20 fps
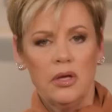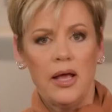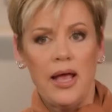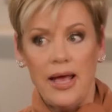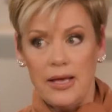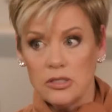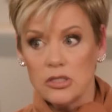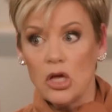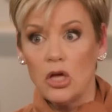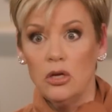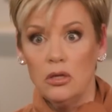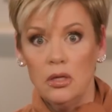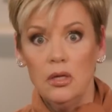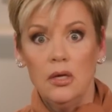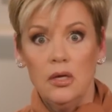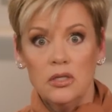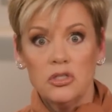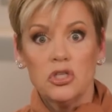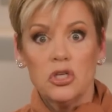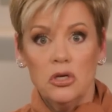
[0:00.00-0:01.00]

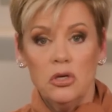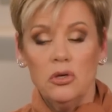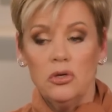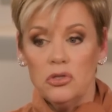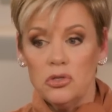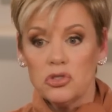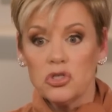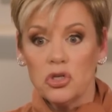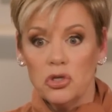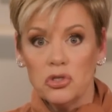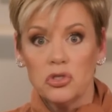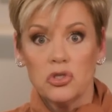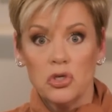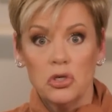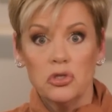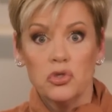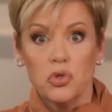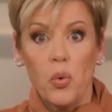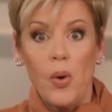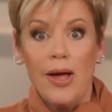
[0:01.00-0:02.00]
to
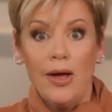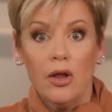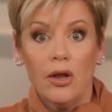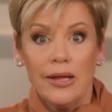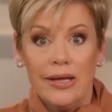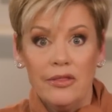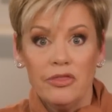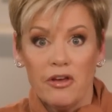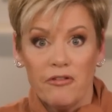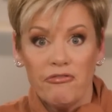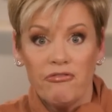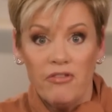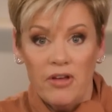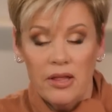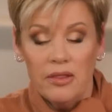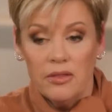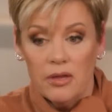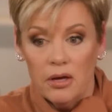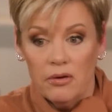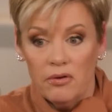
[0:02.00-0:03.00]
dwell in
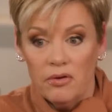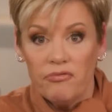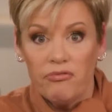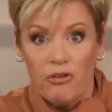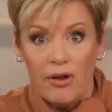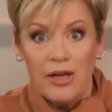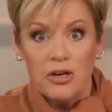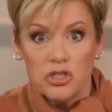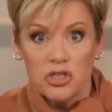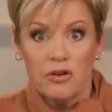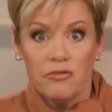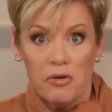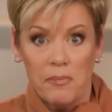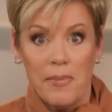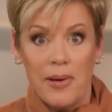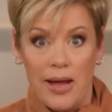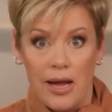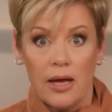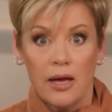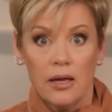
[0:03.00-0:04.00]
the flesh of a
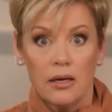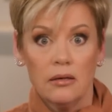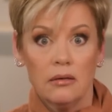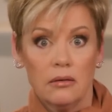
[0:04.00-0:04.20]
man.